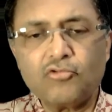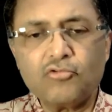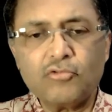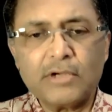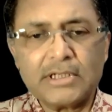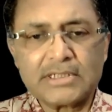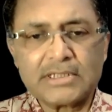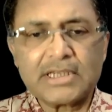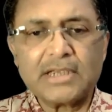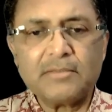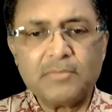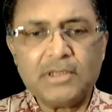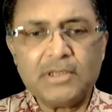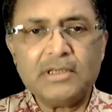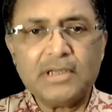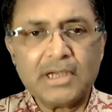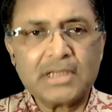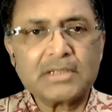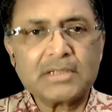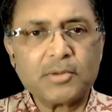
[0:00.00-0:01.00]
to do
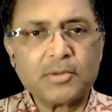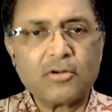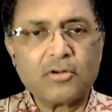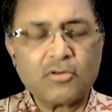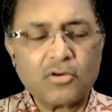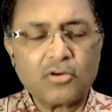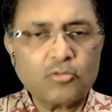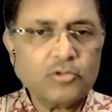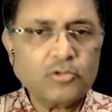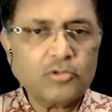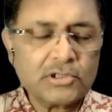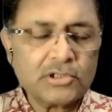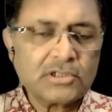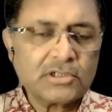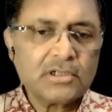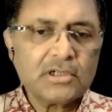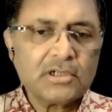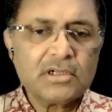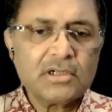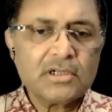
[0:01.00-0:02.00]
SIP as per our
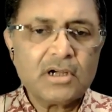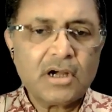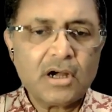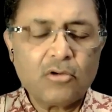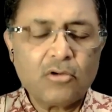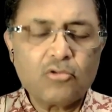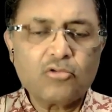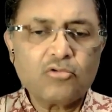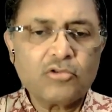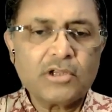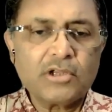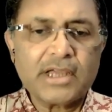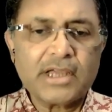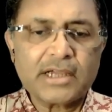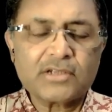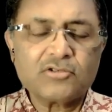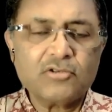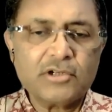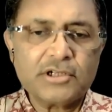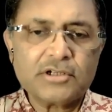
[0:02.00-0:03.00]
rules, how do they
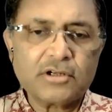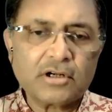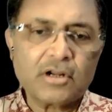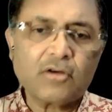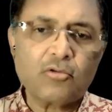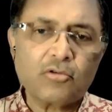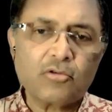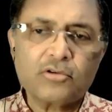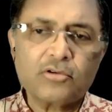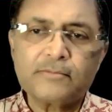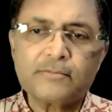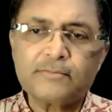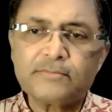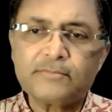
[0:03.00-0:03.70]
actually turn out?